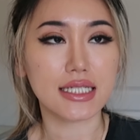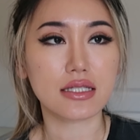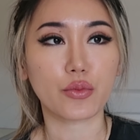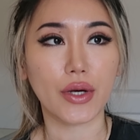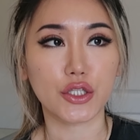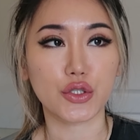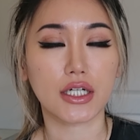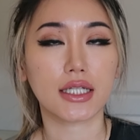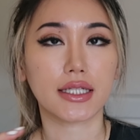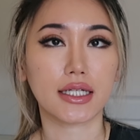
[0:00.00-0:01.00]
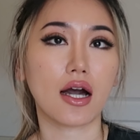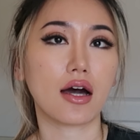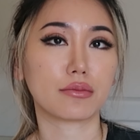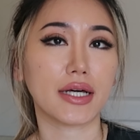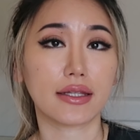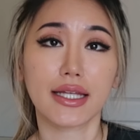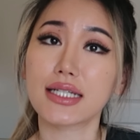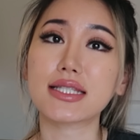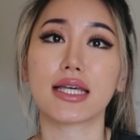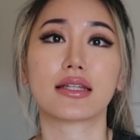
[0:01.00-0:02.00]
It's when you click on my
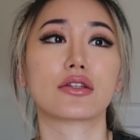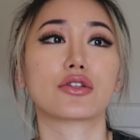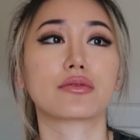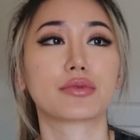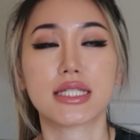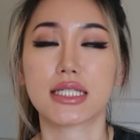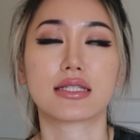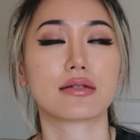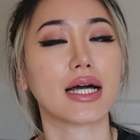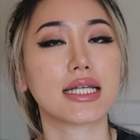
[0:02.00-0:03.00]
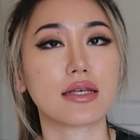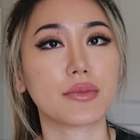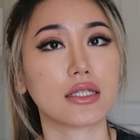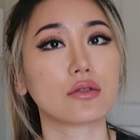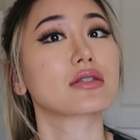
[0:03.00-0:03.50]
links and then you proceed to buy something